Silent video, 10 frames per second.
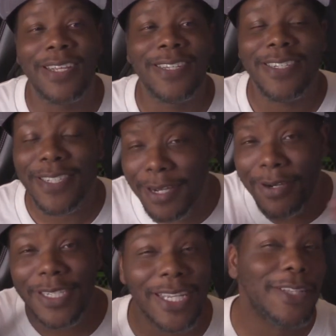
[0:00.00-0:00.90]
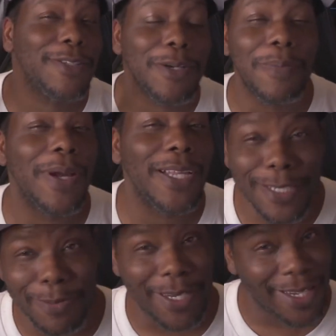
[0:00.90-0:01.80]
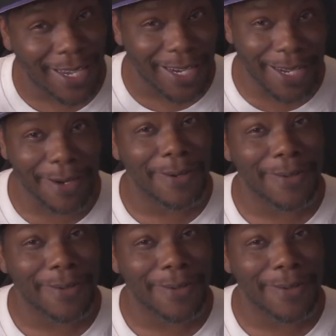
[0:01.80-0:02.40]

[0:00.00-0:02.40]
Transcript: So it's either two methods we can get here.